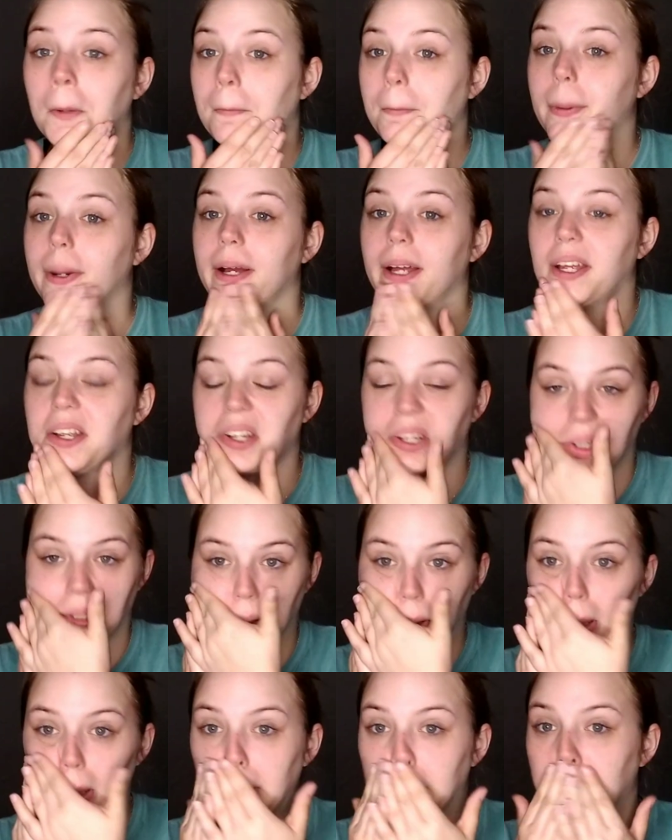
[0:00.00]
but in
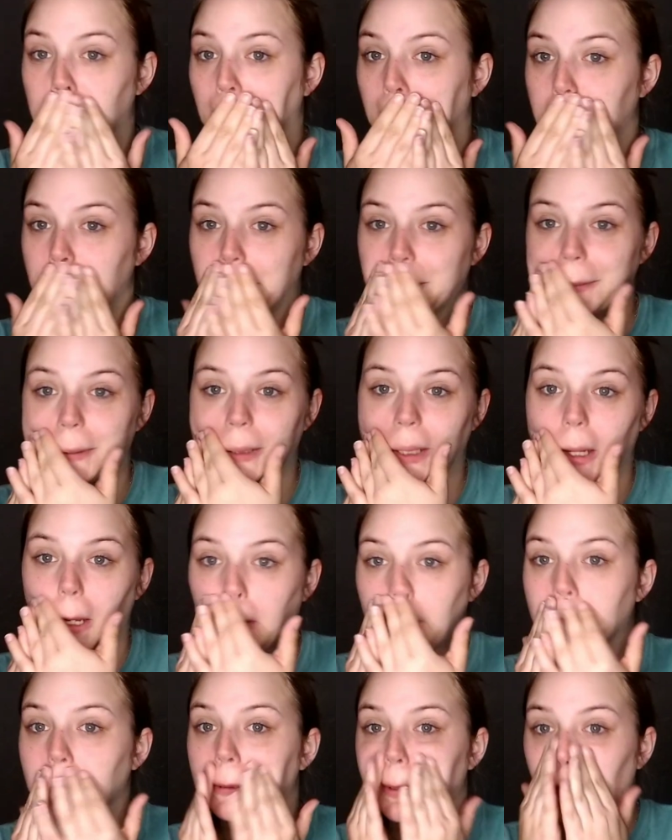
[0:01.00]
the last couple of
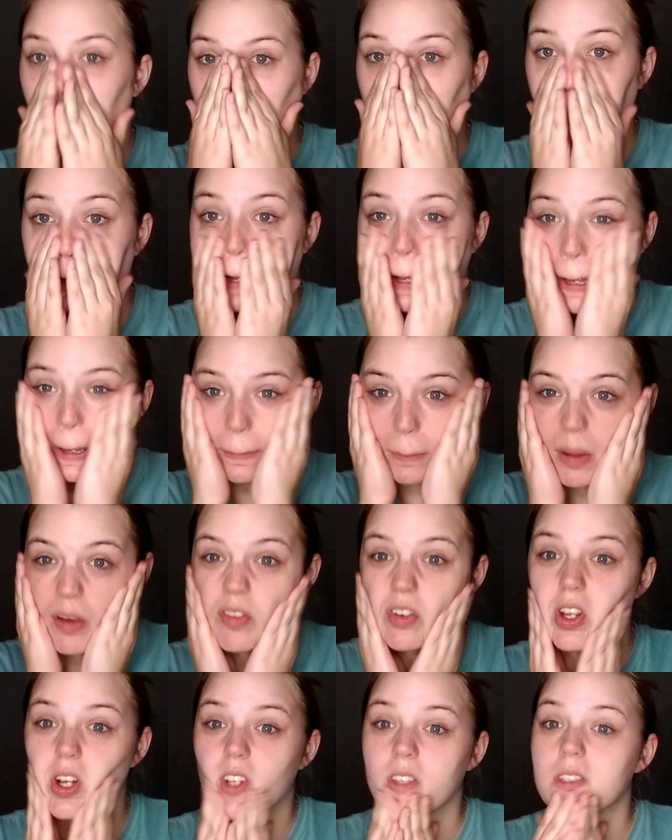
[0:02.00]
times, my
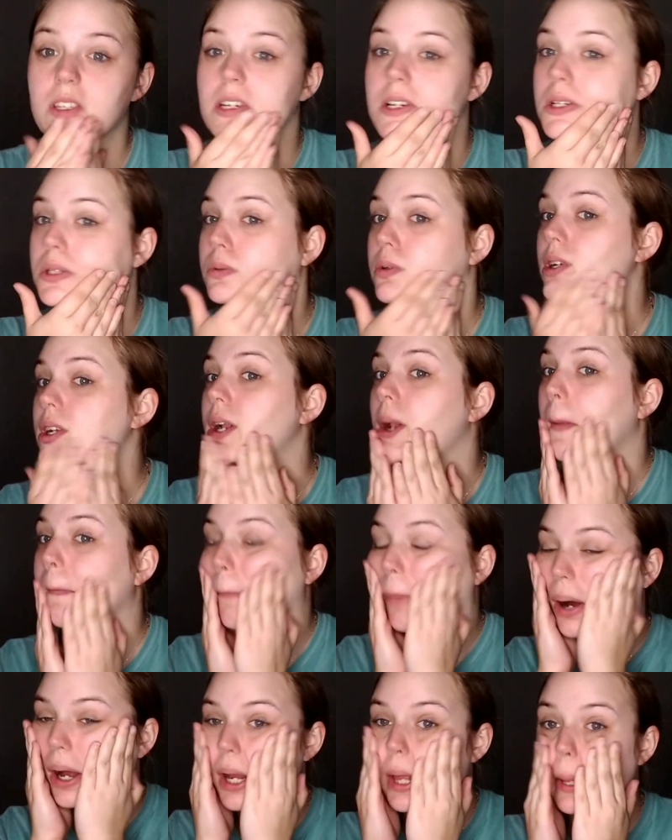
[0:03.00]
fiance just went ahead and
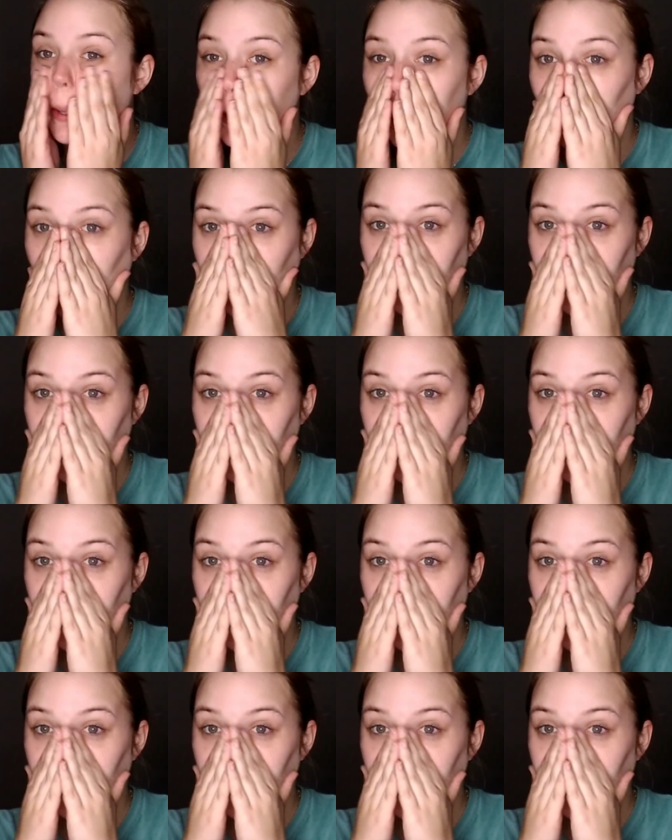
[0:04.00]
bought it,